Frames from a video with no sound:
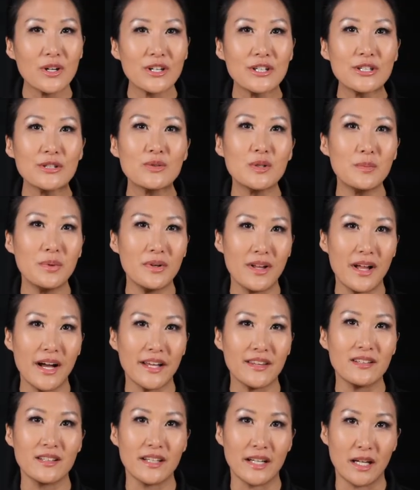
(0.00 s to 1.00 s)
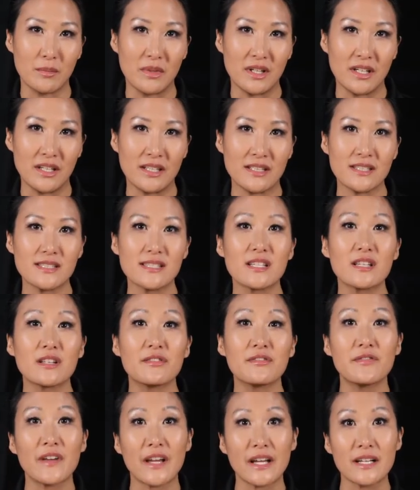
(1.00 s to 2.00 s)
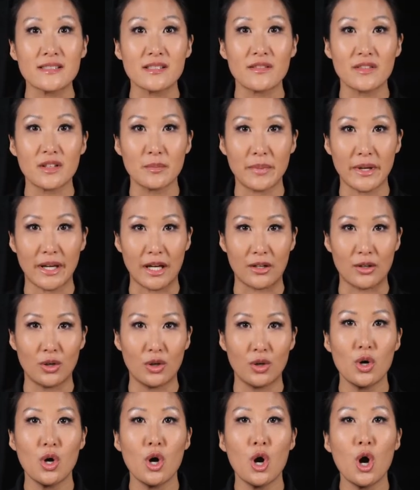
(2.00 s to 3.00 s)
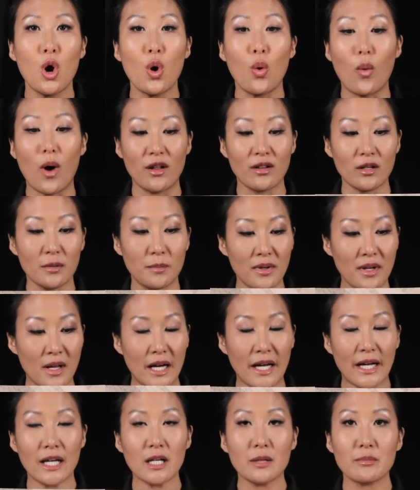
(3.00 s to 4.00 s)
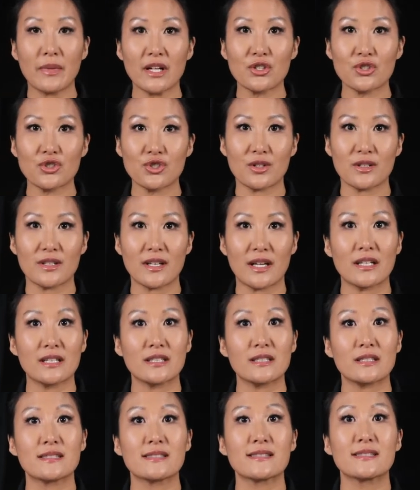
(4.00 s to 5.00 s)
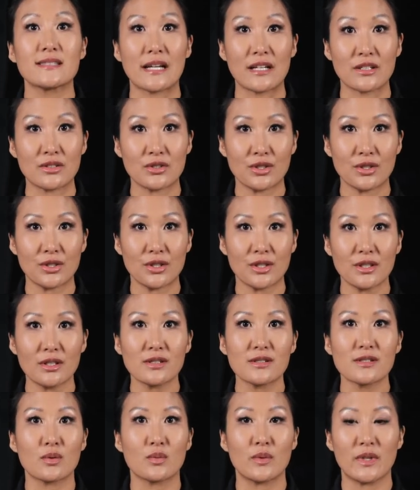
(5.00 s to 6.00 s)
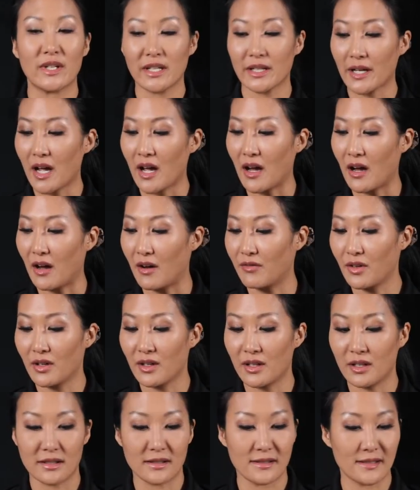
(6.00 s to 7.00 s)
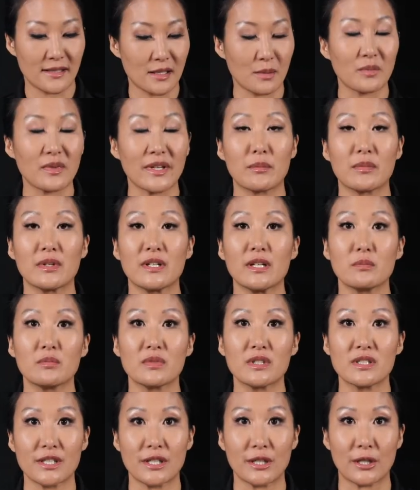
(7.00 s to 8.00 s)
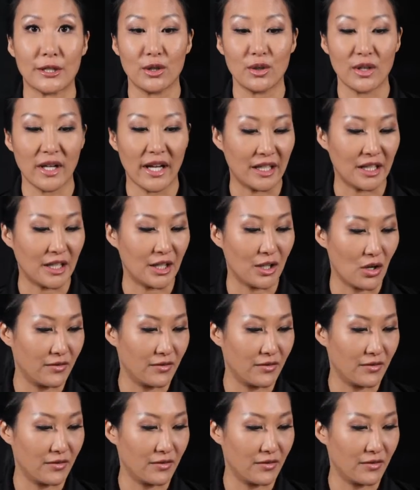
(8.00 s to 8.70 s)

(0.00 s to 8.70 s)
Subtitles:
we're going to apply the laminate to the face of the panel. While applying, make sure that it is centered so we can have some laminate material hanging